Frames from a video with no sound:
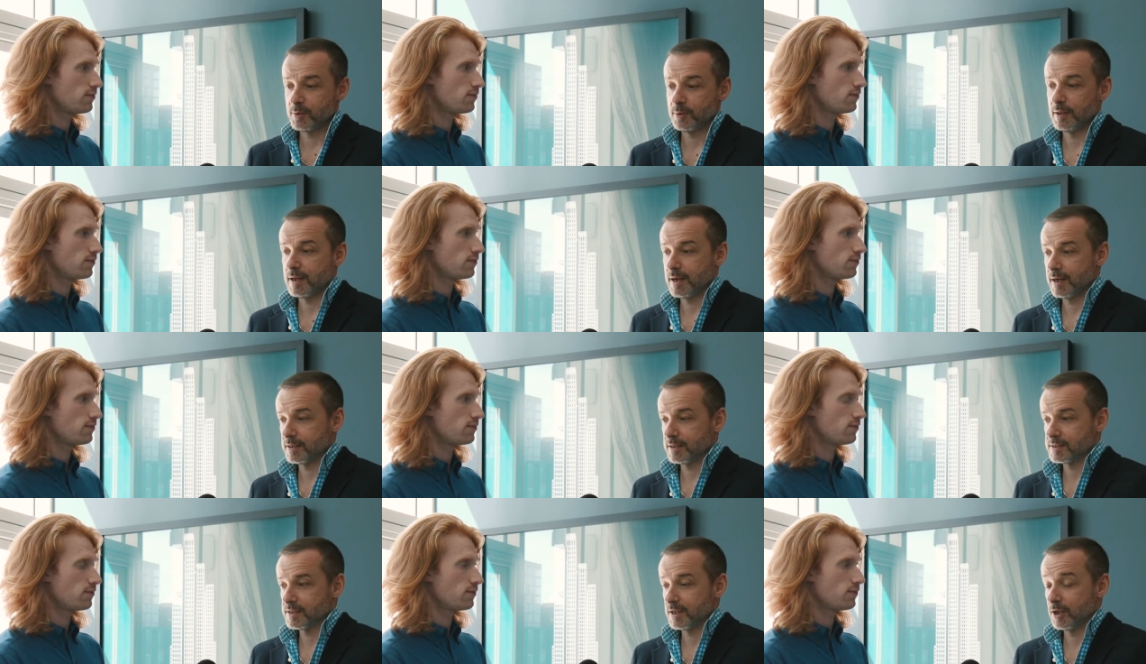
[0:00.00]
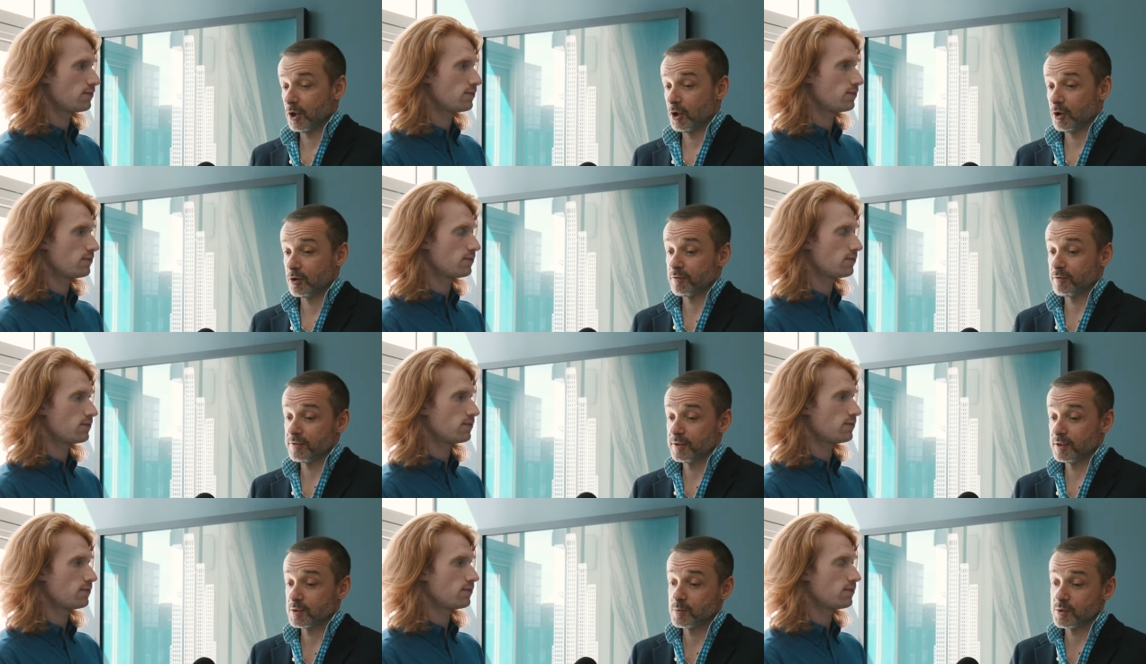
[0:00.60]
Speaker 1: realize that a lot of
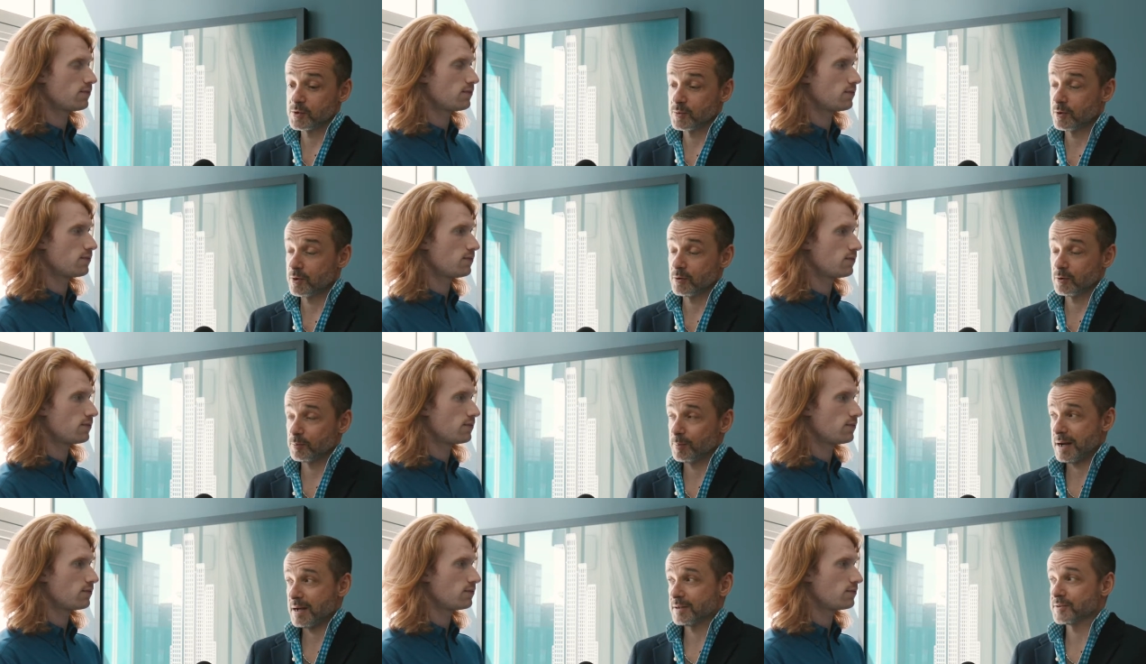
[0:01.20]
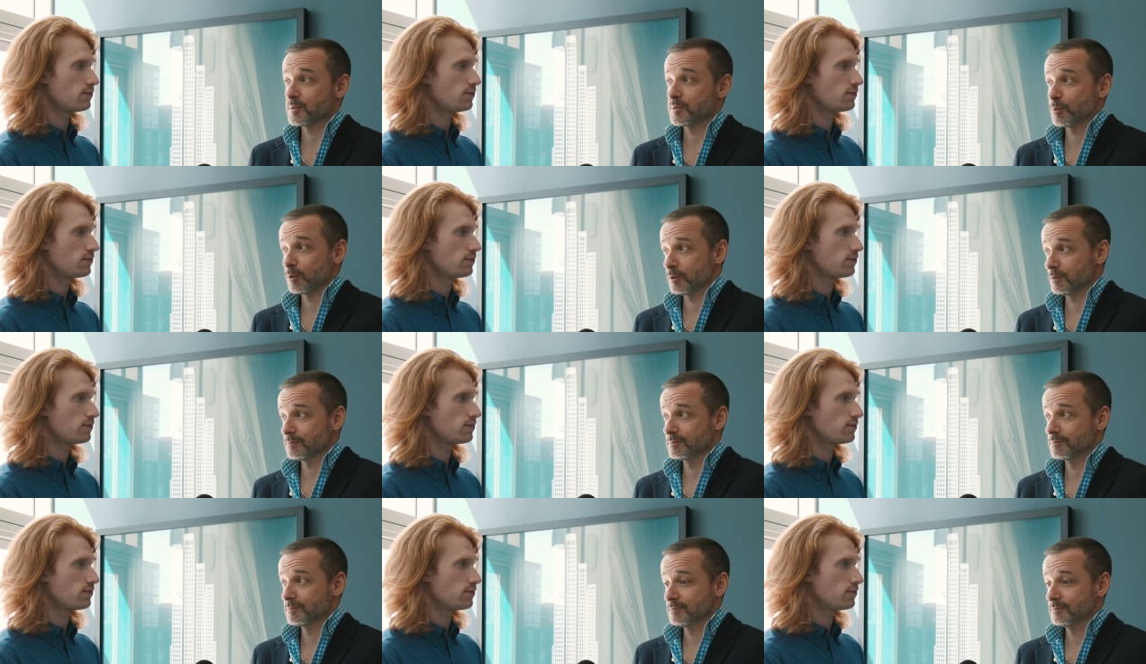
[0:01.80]
things which were not possible,
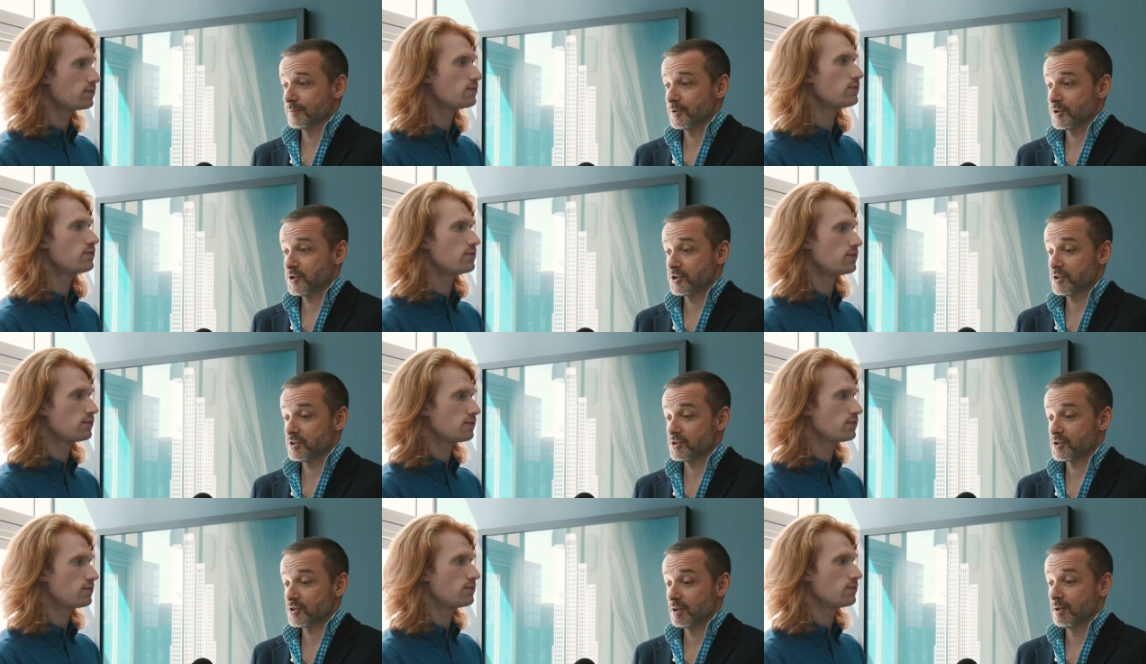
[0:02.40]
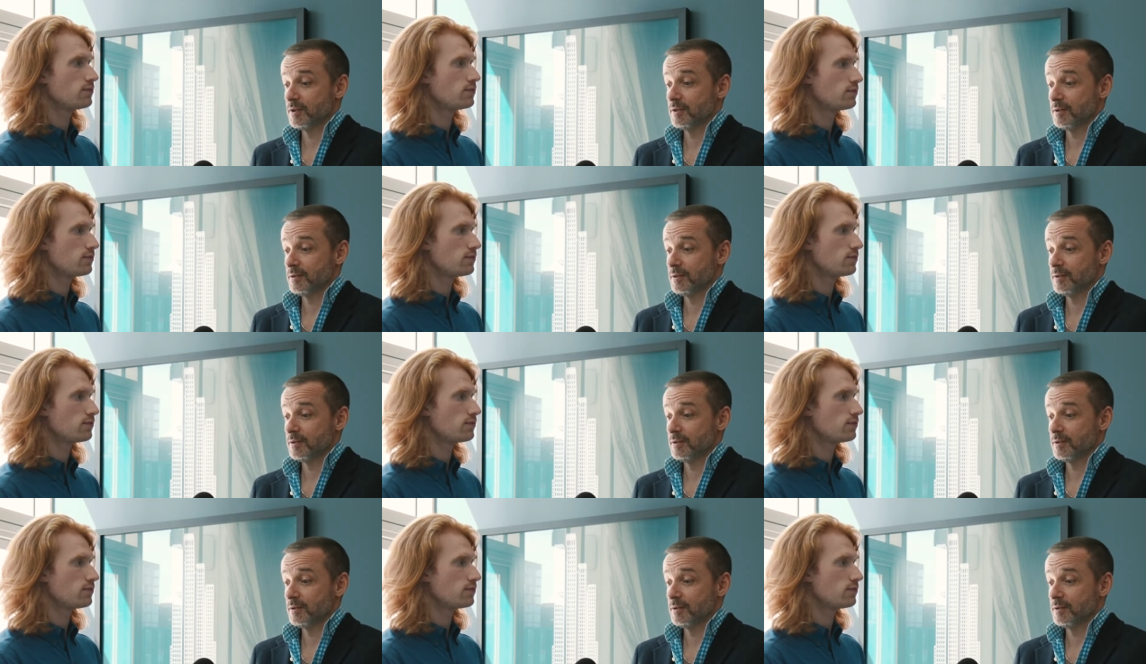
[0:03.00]
which is